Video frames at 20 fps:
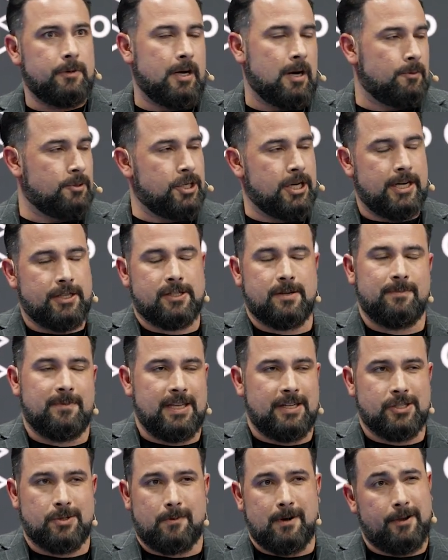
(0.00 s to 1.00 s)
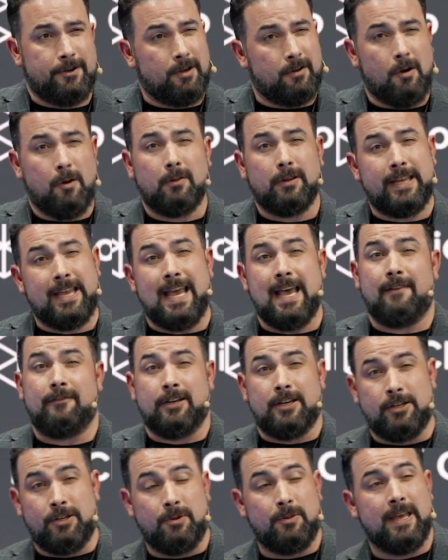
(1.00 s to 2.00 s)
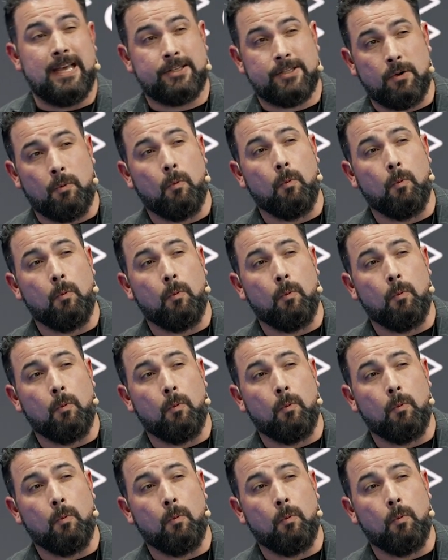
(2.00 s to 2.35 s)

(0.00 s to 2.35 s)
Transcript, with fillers: you know, change some things around, you're only having to do that to